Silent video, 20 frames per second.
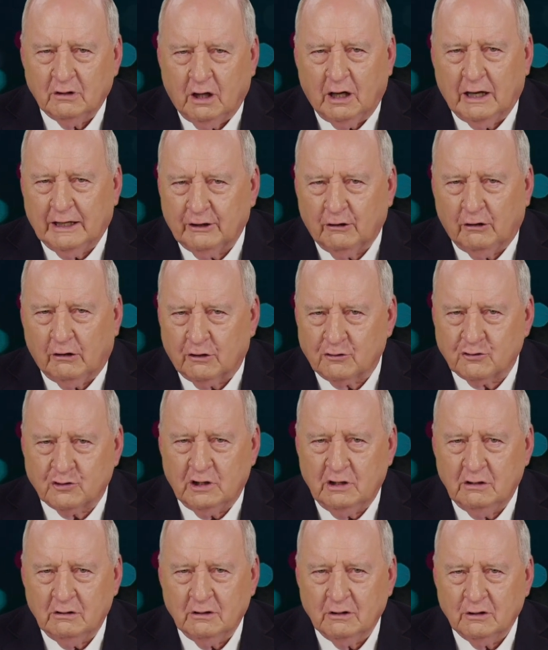
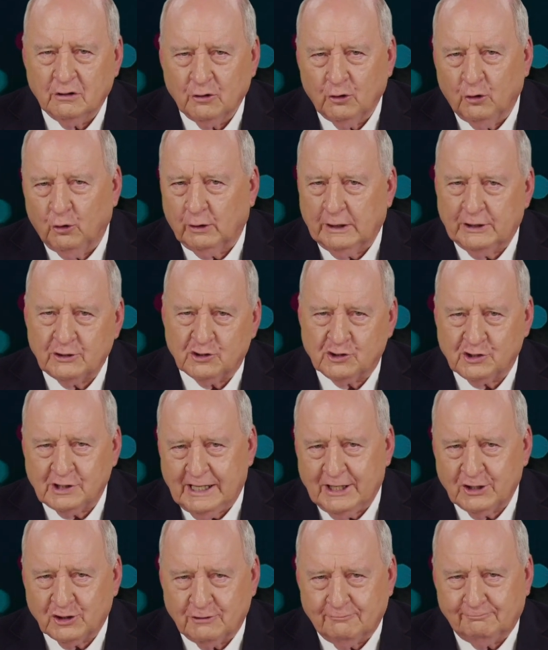ideology, or
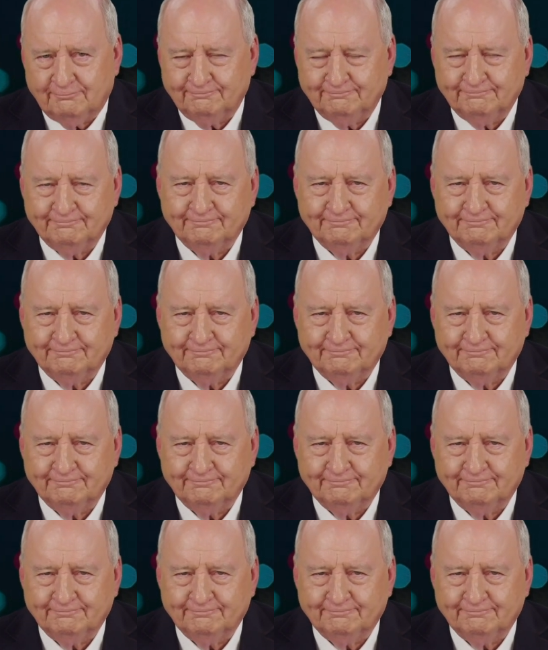legislation.